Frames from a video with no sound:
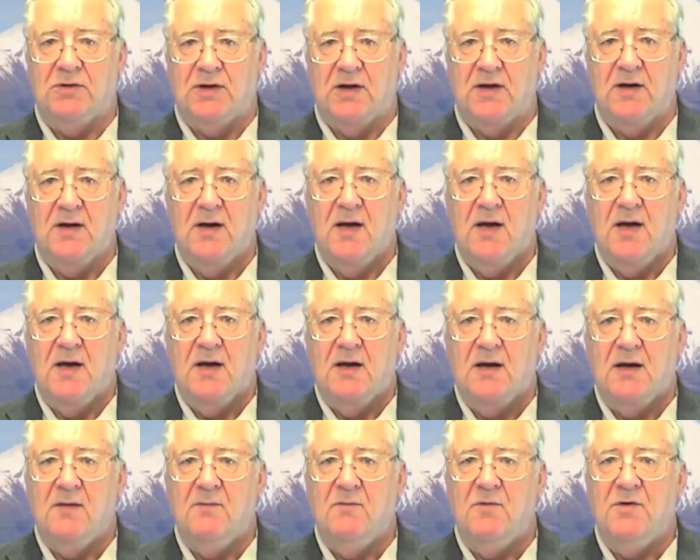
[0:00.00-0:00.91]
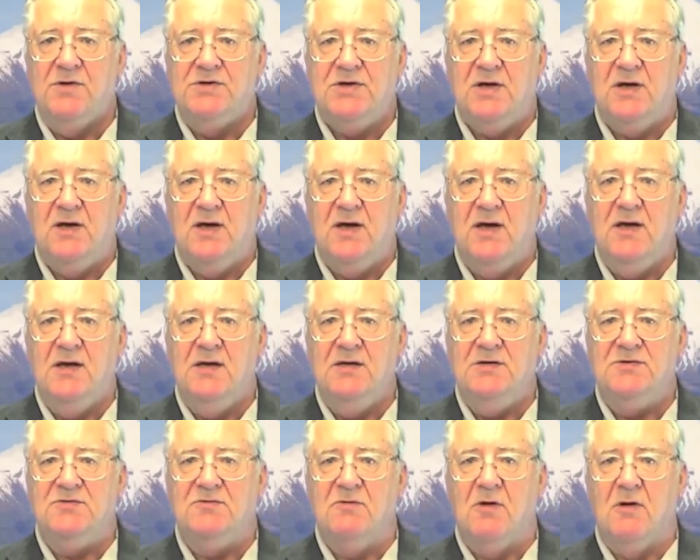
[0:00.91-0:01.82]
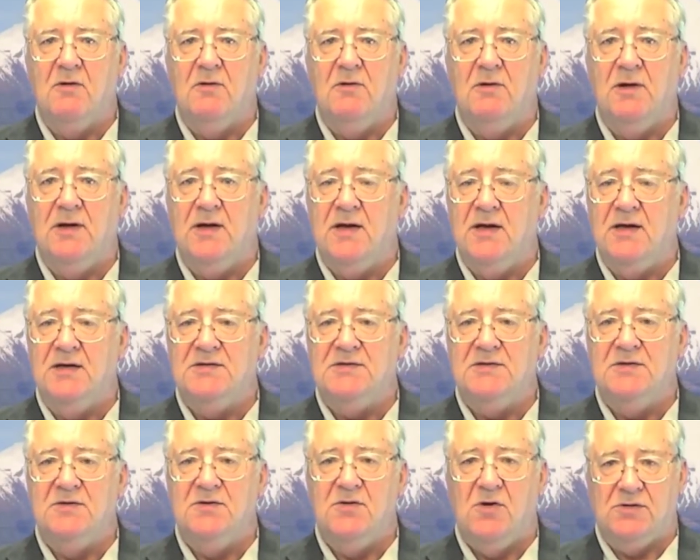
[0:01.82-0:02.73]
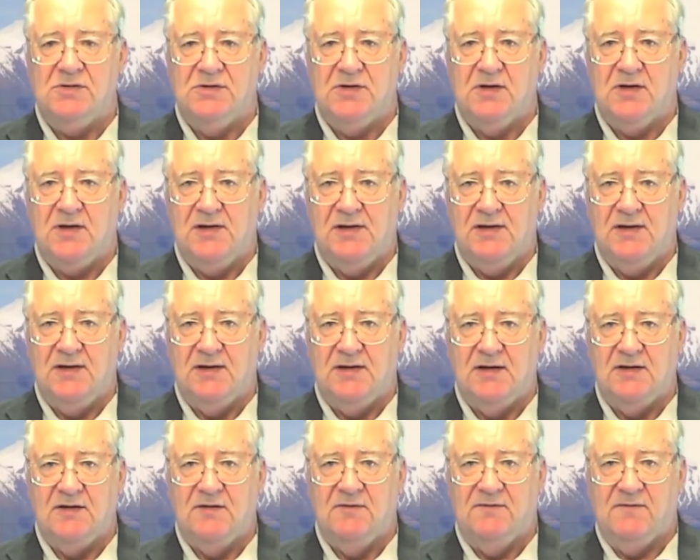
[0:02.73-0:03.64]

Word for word: dollar, in which Key's role is not clearly